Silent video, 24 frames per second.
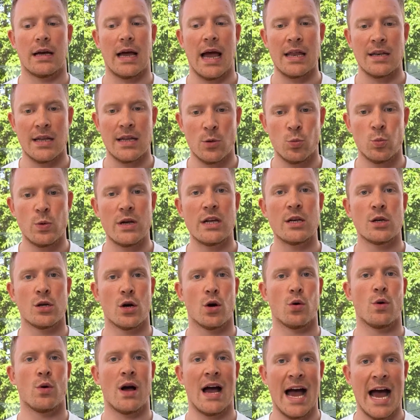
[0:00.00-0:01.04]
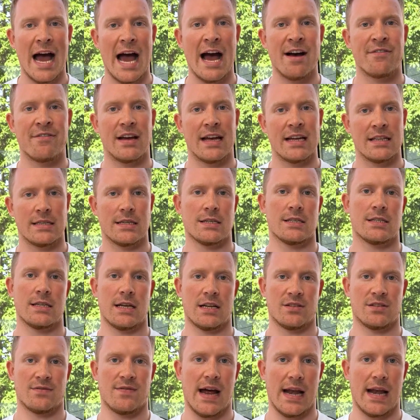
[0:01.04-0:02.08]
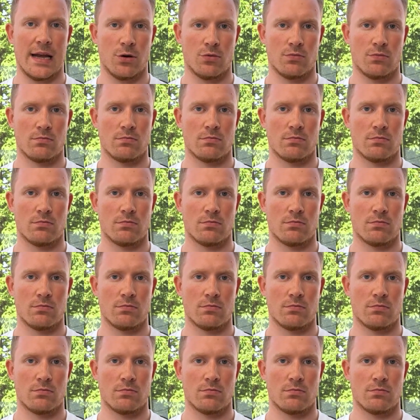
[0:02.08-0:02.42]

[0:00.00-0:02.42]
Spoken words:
and that we know have a distinct value.